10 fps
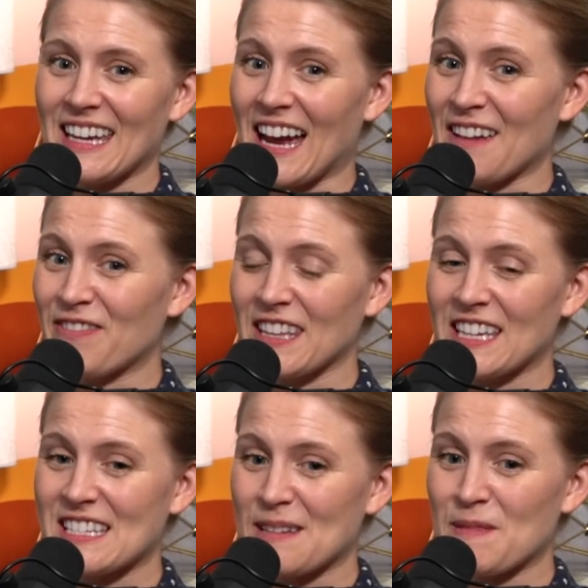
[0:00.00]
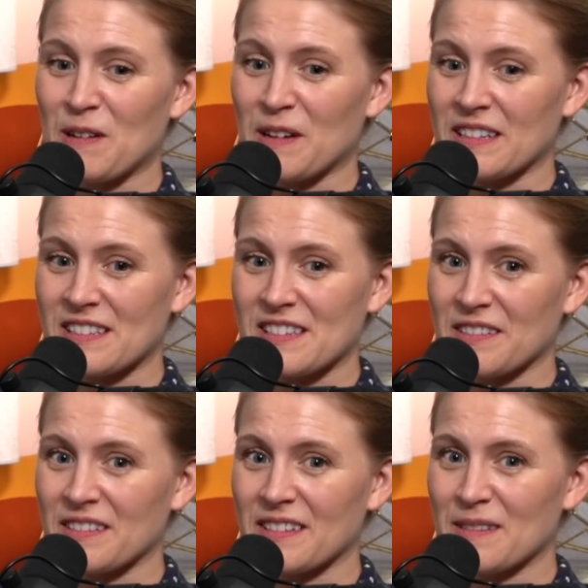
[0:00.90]
Yeah, I feel like he's going to be crawling
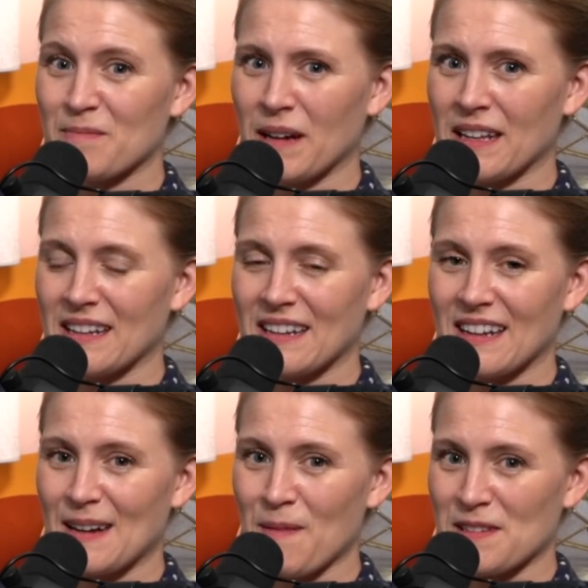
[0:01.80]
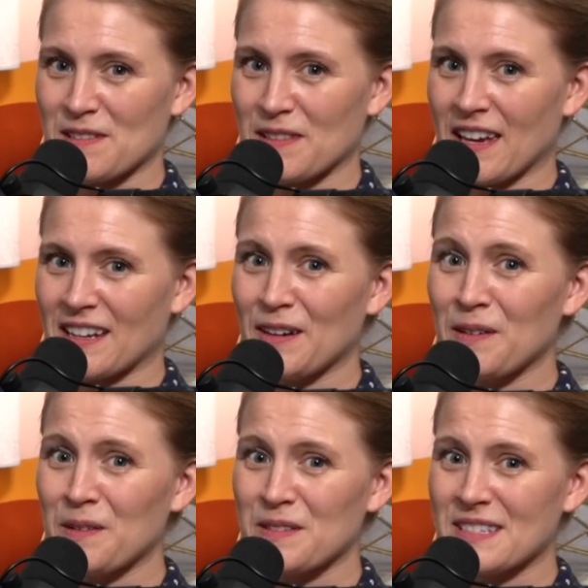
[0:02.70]
soon, but I'm also like,
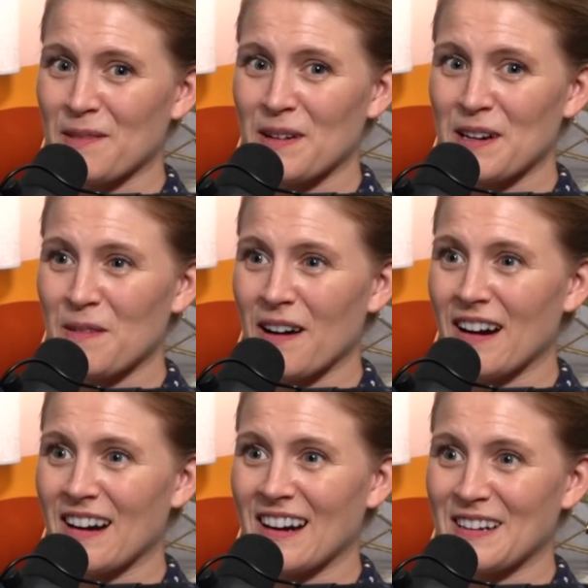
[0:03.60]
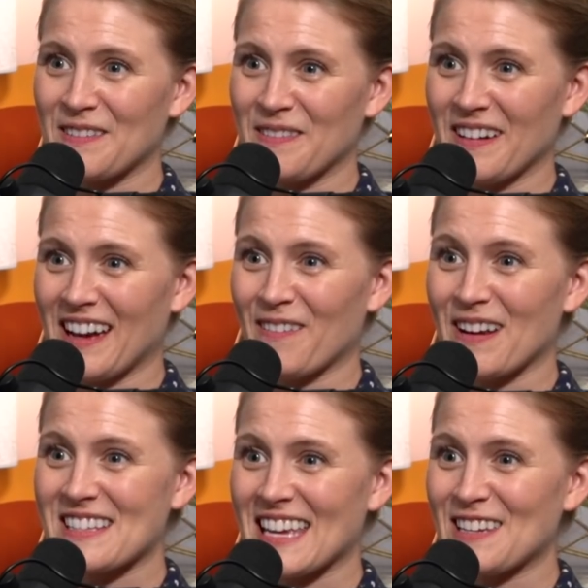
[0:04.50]
no, stay where you are. I
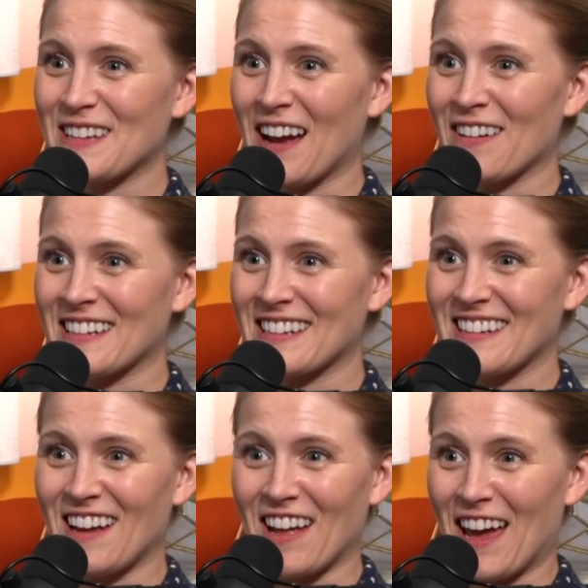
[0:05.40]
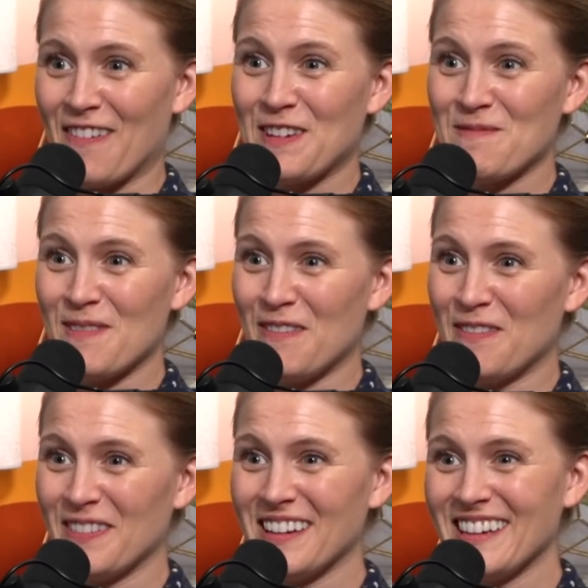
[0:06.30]
want to set you down and not have you move.